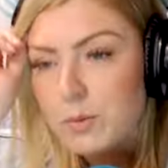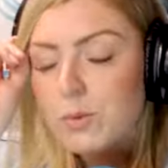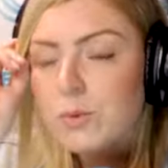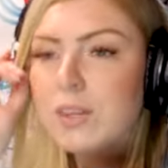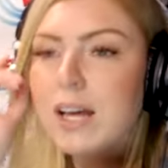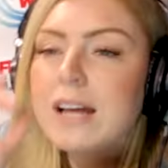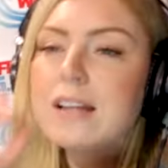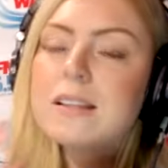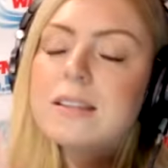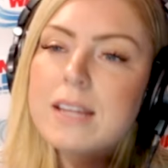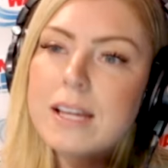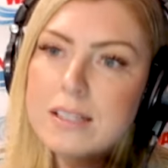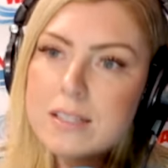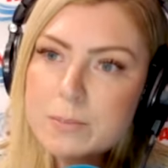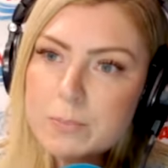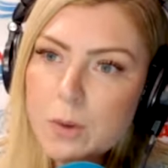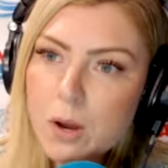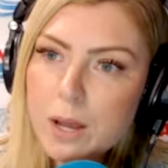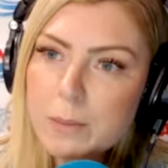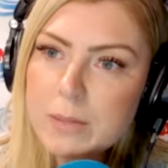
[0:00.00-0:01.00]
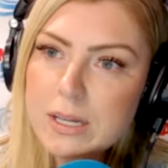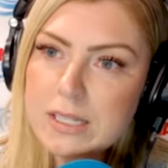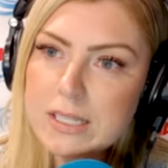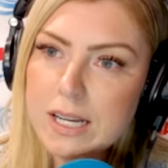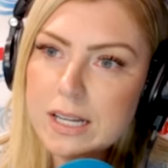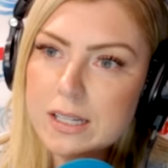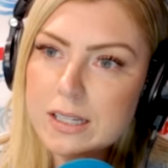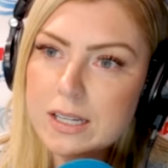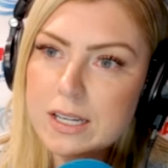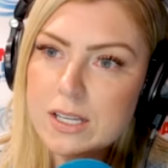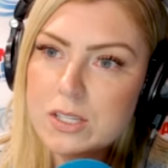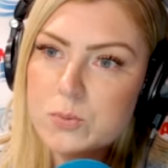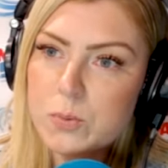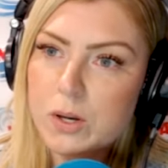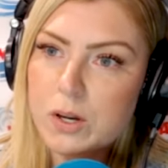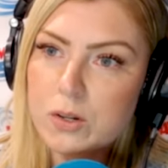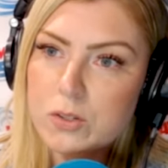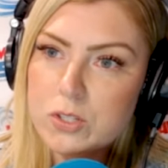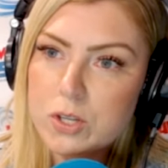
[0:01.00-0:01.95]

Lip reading: Well, that's my mentality as well.